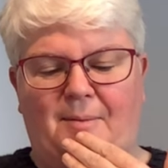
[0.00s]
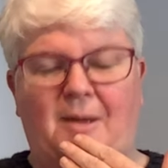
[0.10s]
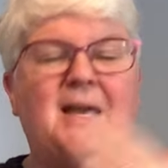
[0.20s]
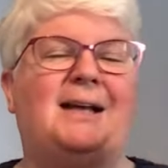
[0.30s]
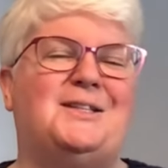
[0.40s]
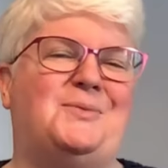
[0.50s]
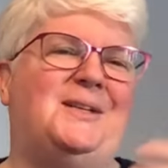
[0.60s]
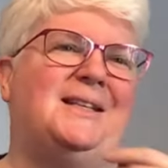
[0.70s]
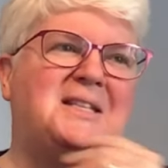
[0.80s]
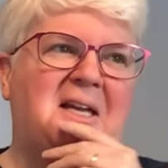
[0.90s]
yes, we
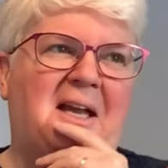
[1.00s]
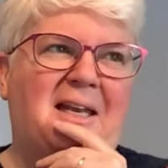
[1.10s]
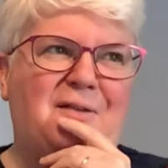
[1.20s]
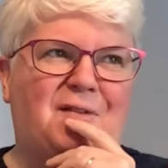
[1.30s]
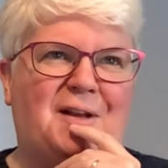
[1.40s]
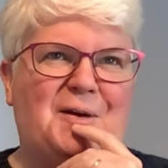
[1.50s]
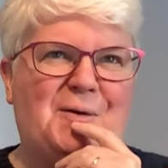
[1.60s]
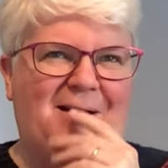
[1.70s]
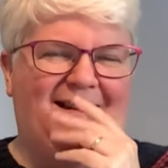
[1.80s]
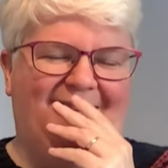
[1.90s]
didn't take any
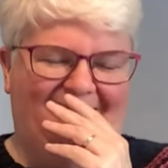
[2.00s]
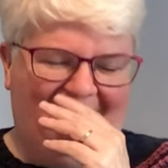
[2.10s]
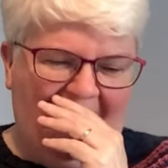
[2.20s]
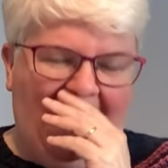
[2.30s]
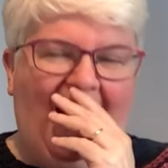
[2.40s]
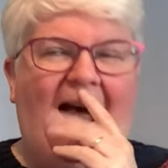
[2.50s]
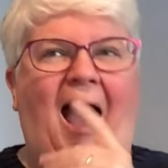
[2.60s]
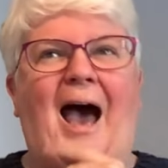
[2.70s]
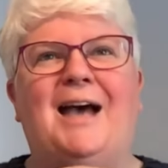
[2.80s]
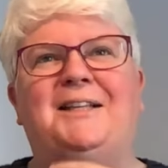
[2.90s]
video,
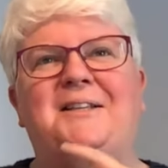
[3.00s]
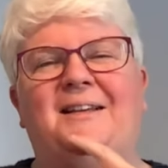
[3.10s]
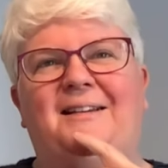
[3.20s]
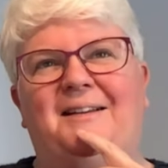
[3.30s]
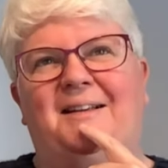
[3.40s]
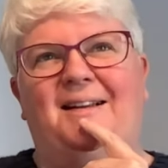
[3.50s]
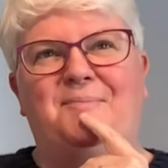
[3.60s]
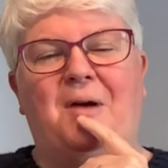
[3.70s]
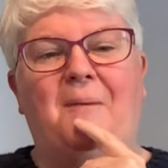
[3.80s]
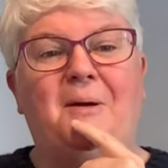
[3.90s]
and
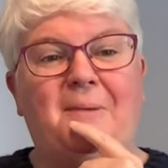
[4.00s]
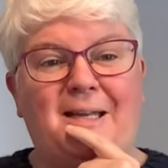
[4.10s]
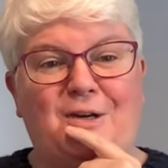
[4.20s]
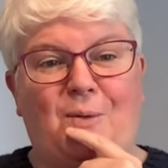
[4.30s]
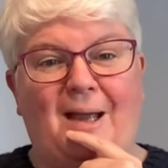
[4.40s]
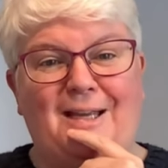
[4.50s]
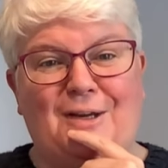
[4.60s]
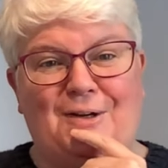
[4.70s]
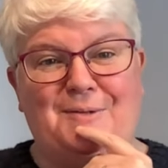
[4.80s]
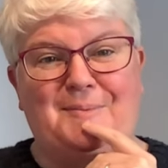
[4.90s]
probably quite
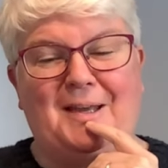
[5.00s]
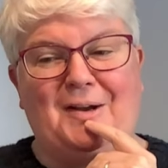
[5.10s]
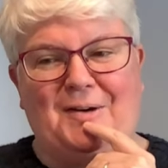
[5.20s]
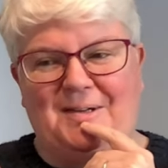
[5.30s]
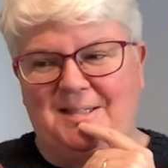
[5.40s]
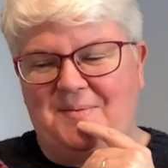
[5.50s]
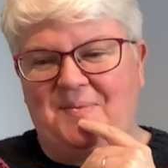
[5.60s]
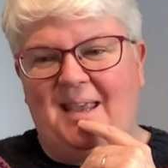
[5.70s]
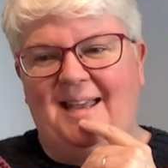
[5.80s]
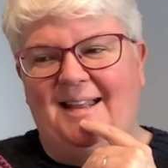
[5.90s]
good, because
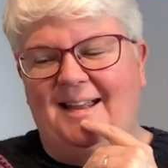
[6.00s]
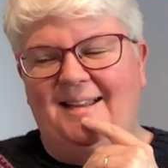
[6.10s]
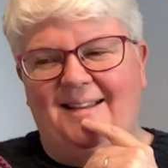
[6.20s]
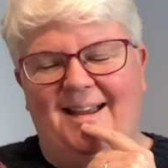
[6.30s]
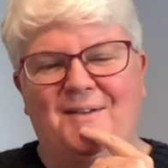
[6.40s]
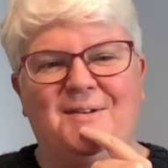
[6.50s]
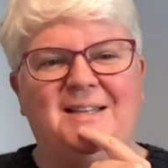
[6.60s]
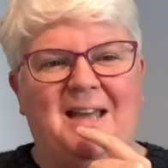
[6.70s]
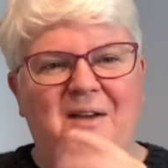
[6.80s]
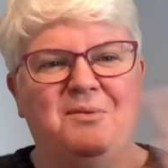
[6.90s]
every
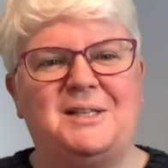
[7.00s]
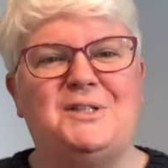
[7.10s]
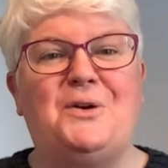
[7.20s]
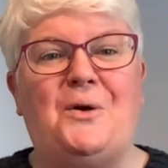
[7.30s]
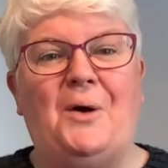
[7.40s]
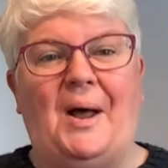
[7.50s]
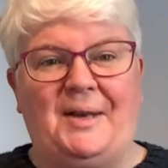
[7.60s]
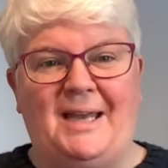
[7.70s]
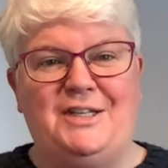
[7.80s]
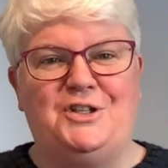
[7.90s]
time we saw a
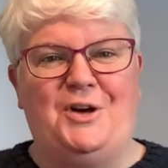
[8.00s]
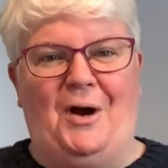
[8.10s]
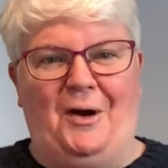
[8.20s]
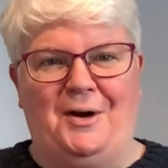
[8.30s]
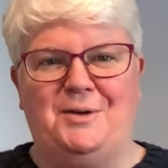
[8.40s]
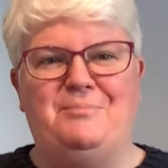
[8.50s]
nice yarn,